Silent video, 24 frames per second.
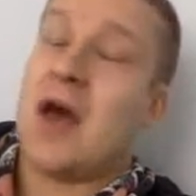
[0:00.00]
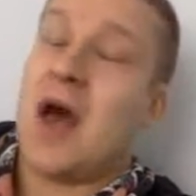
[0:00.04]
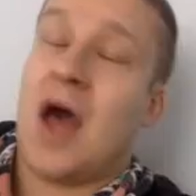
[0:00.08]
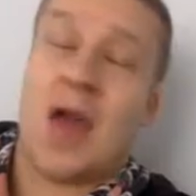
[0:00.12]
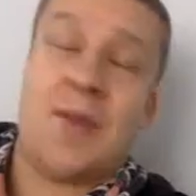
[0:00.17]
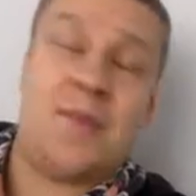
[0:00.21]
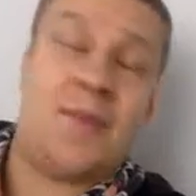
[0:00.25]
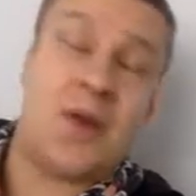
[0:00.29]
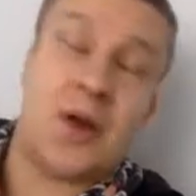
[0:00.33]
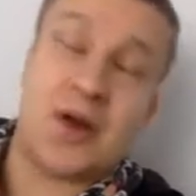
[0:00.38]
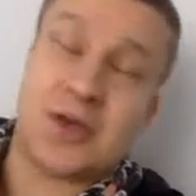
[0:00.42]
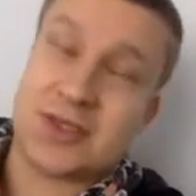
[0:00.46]

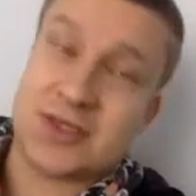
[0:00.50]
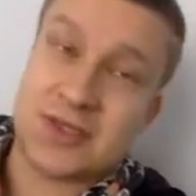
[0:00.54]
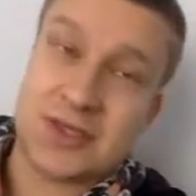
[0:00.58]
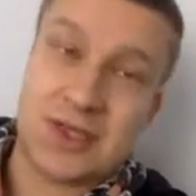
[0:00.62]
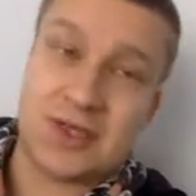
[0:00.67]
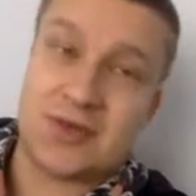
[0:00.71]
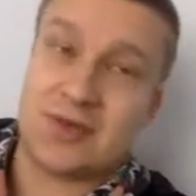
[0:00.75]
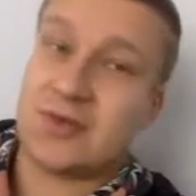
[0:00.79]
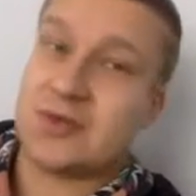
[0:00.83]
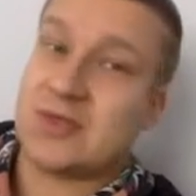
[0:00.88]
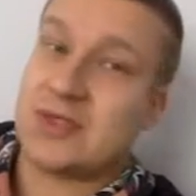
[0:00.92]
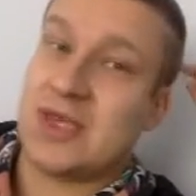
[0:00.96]
I personally
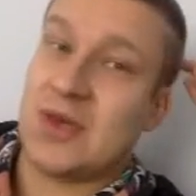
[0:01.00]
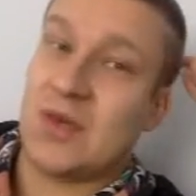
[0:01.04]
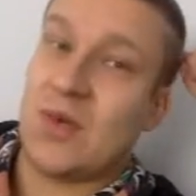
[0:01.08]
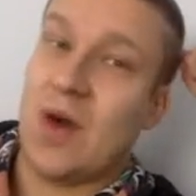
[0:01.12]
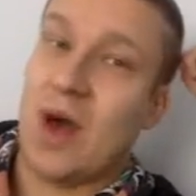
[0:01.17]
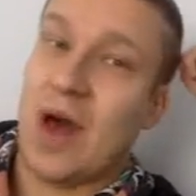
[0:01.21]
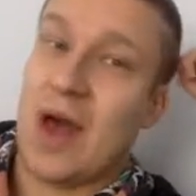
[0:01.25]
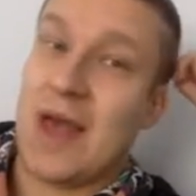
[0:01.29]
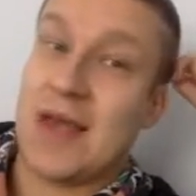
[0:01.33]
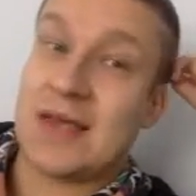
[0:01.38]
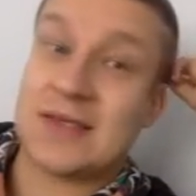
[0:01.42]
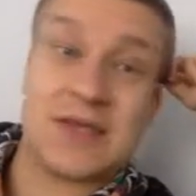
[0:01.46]
don't see
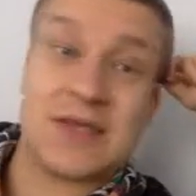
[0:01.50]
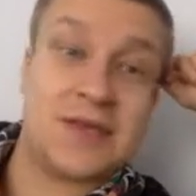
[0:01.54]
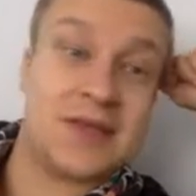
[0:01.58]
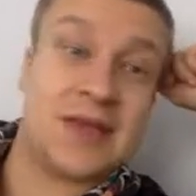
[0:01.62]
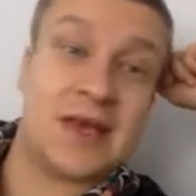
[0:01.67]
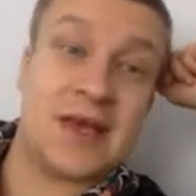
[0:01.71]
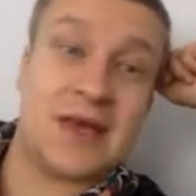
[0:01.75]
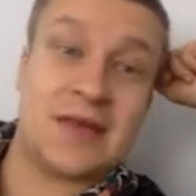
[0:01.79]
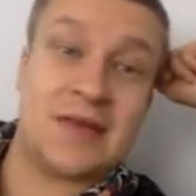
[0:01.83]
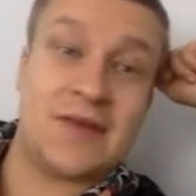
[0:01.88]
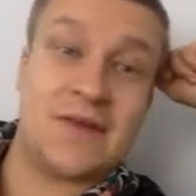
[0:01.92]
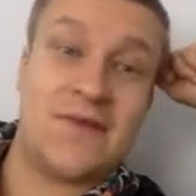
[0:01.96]
why, as I
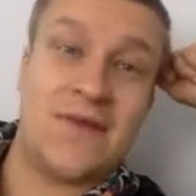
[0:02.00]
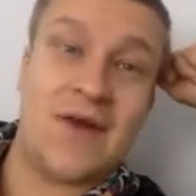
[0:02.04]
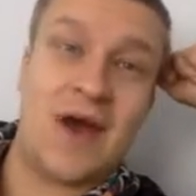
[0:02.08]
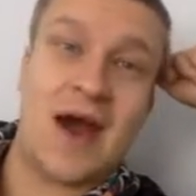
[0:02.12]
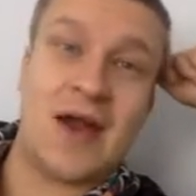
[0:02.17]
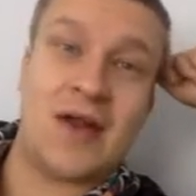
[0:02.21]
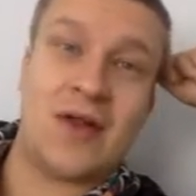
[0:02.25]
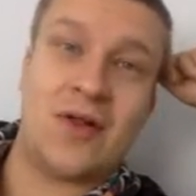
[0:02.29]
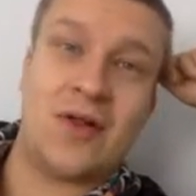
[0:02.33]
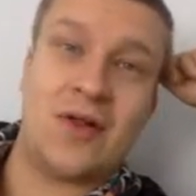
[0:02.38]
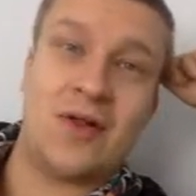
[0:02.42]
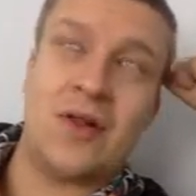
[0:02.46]
think the
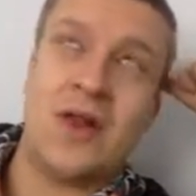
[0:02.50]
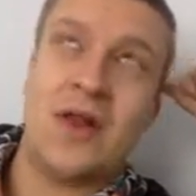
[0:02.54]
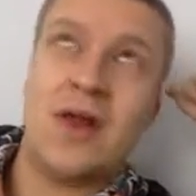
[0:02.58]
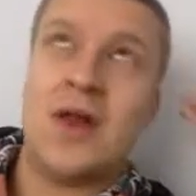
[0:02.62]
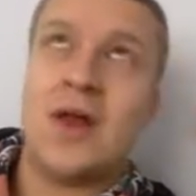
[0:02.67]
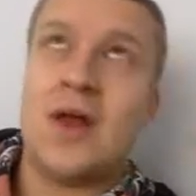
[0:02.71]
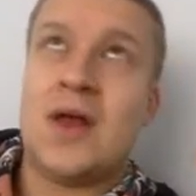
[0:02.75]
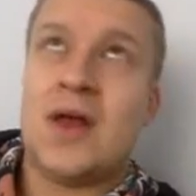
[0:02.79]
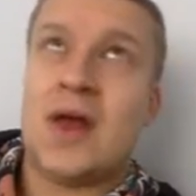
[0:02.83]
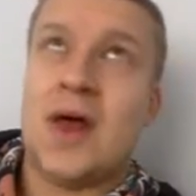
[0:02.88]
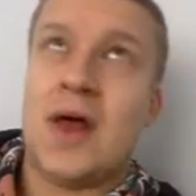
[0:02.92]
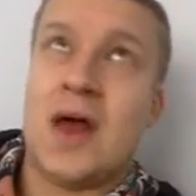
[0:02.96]
Farrell
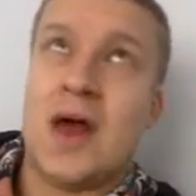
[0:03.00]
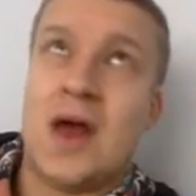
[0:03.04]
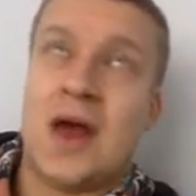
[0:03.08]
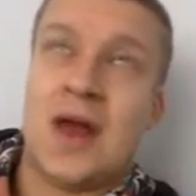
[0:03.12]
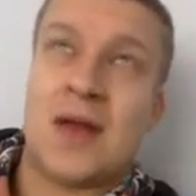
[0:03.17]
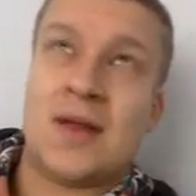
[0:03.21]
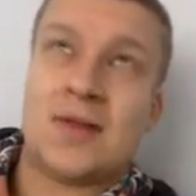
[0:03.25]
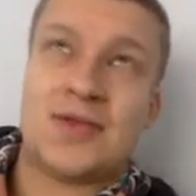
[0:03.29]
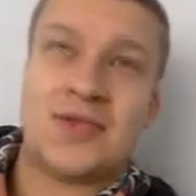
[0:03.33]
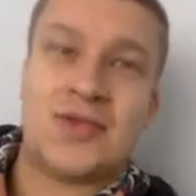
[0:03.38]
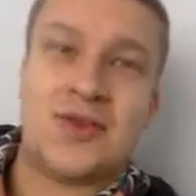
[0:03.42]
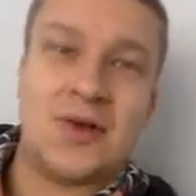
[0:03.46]

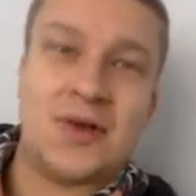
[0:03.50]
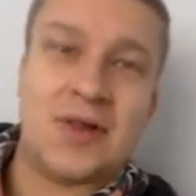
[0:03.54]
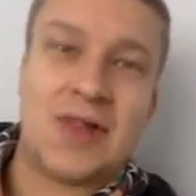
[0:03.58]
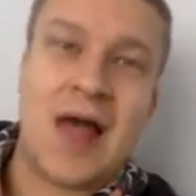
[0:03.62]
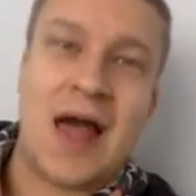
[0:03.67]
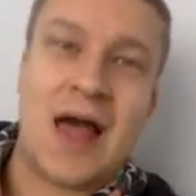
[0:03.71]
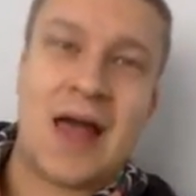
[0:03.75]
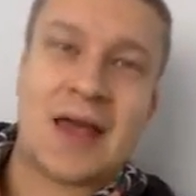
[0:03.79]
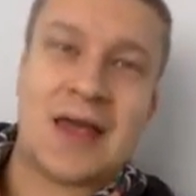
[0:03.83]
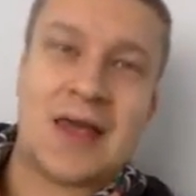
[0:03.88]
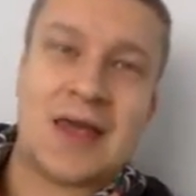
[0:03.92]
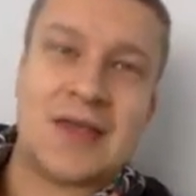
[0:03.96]

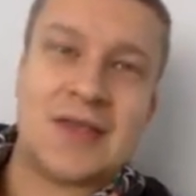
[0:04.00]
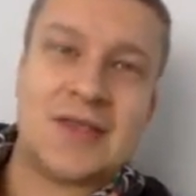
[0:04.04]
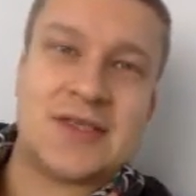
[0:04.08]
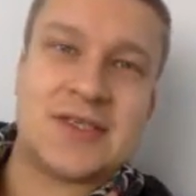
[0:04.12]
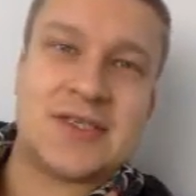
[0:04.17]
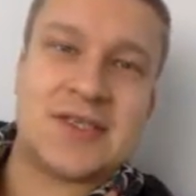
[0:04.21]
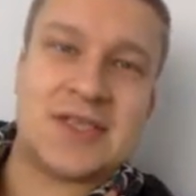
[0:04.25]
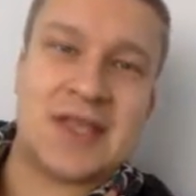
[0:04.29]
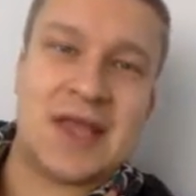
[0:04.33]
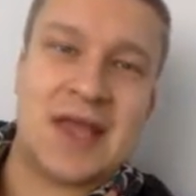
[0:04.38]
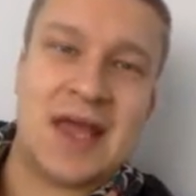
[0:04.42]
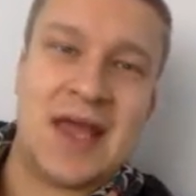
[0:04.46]
Tuolangi and
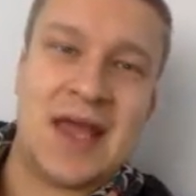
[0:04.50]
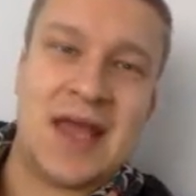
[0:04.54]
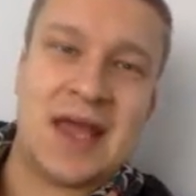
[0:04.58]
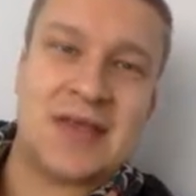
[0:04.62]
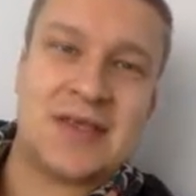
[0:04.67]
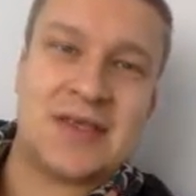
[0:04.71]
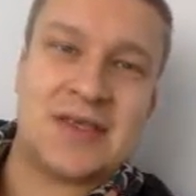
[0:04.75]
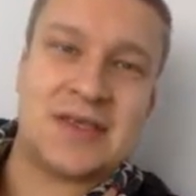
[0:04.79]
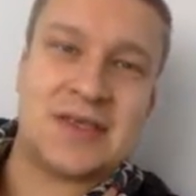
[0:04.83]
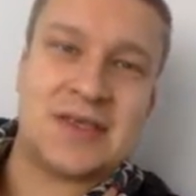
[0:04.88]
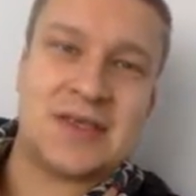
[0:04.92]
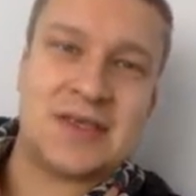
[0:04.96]
Slade